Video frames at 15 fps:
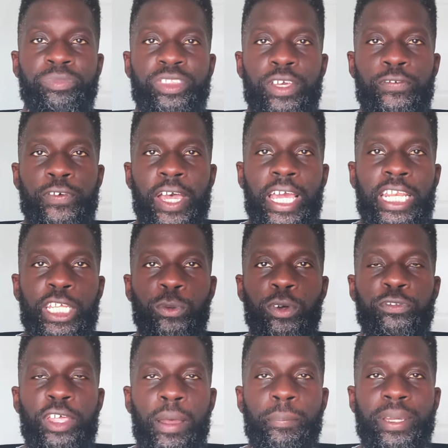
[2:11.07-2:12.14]
the value
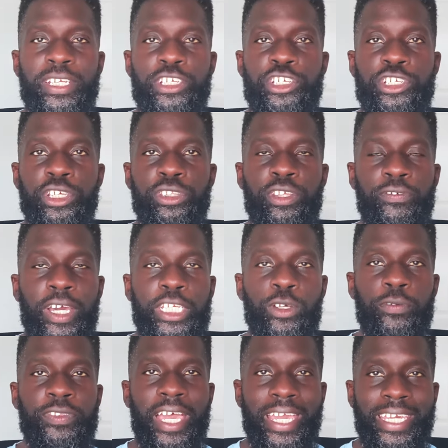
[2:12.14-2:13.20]
of that pension, the
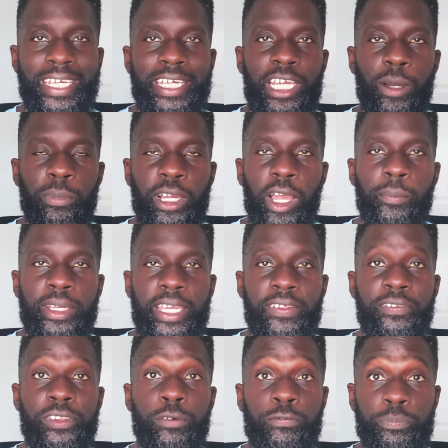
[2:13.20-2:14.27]
value of that income coming
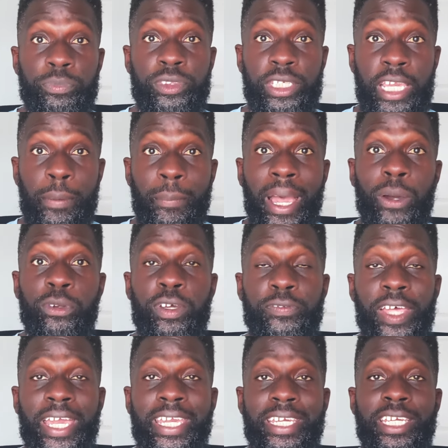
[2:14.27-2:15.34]
in, the, the amount of
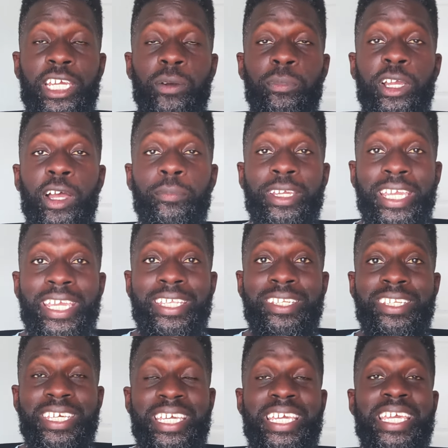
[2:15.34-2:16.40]
that income coming
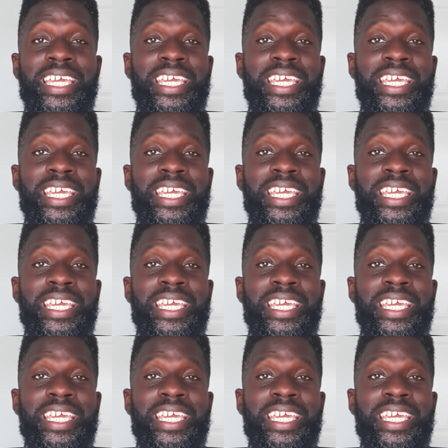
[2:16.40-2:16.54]
in